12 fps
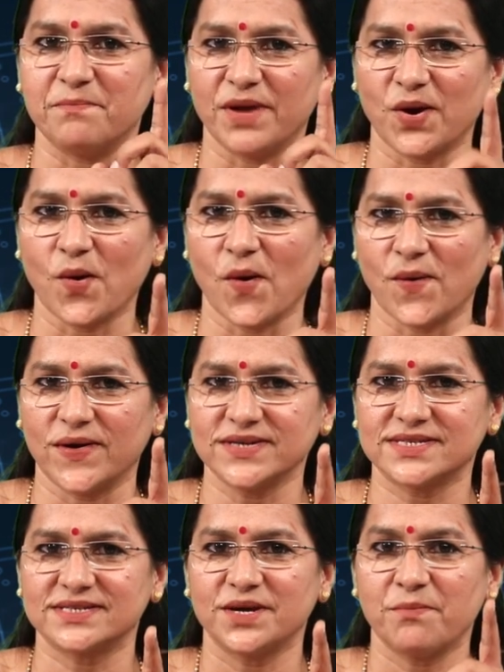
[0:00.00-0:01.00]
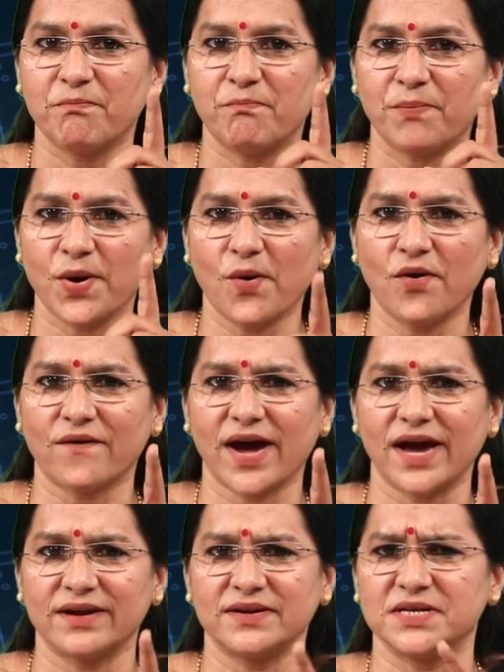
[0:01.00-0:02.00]
Because pure
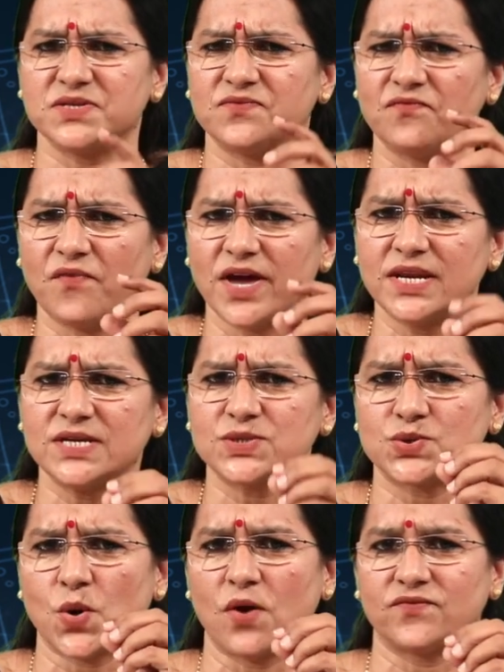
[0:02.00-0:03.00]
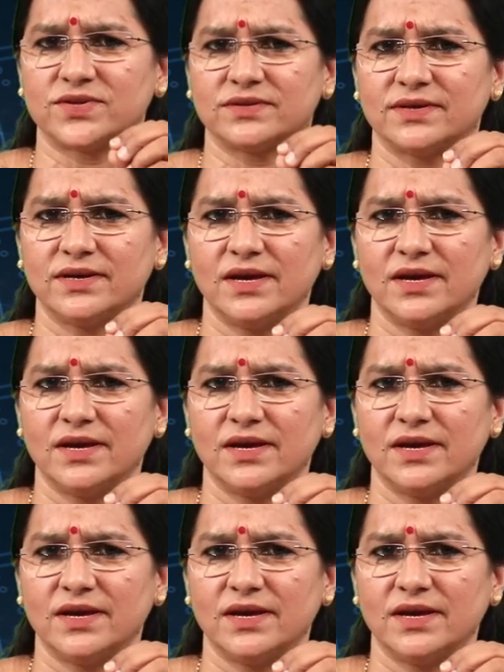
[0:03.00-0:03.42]
iron is very soft